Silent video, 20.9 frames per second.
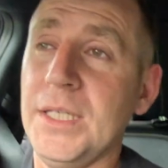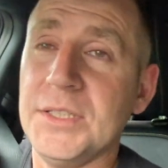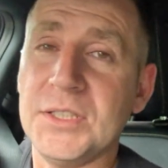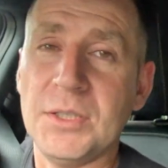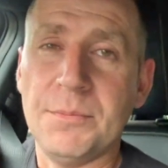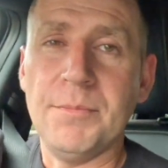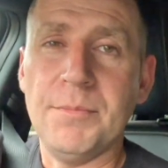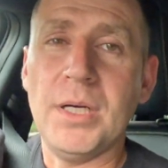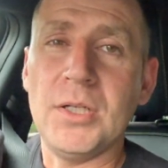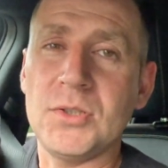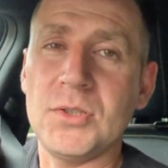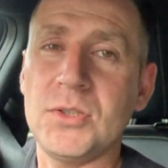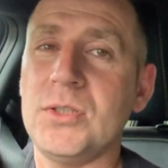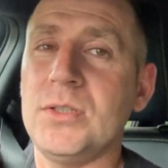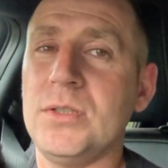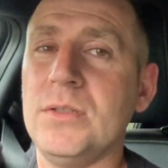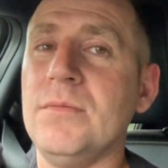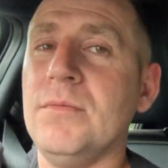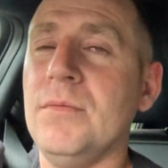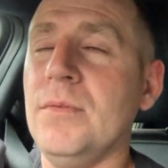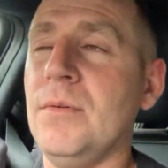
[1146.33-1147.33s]
It's a much,
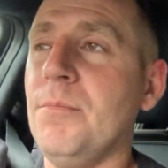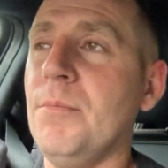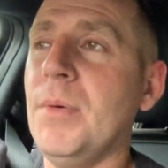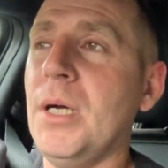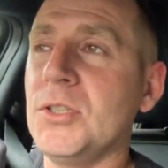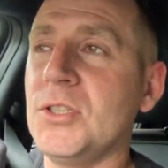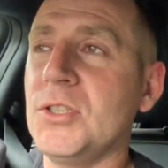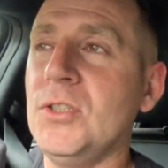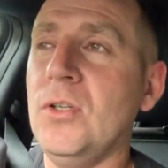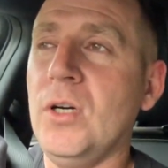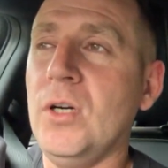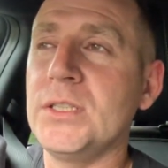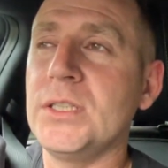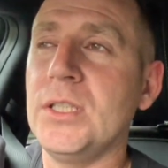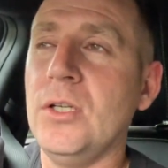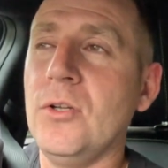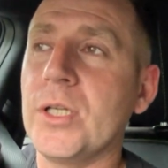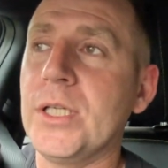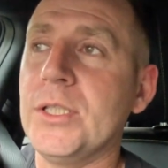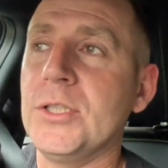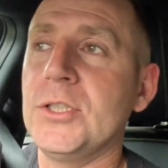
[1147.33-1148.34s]
much nicer
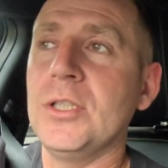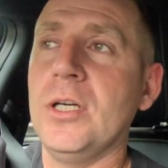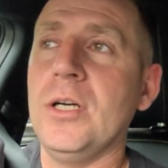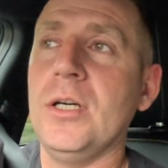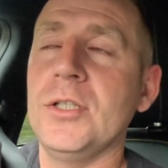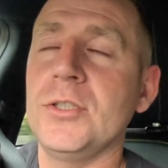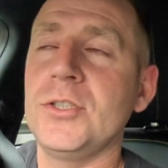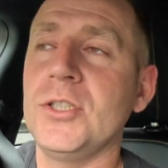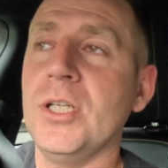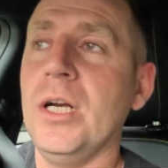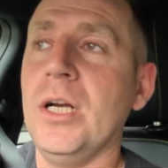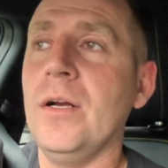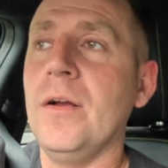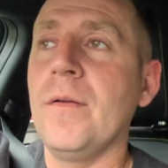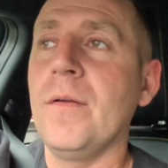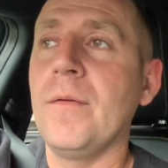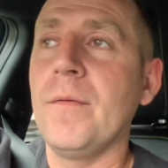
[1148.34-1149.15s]
looking charger.